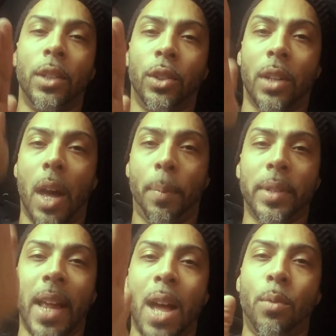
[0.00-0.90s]
You know, the up
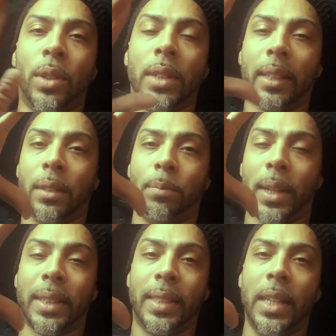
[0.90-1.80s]
and down one, like
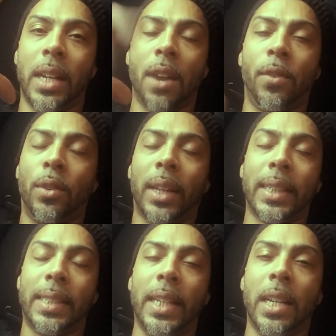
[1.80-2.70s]
a CD cover, like
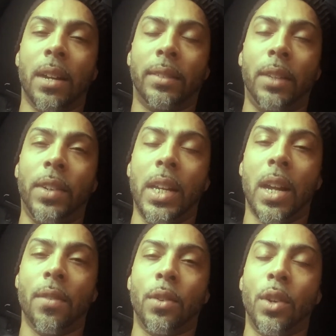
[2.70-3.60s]
a DVD
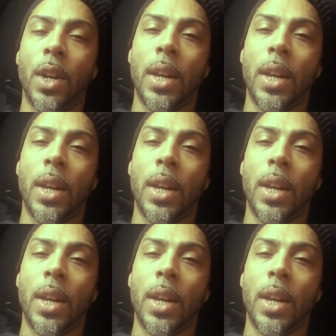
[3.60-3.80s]
cover.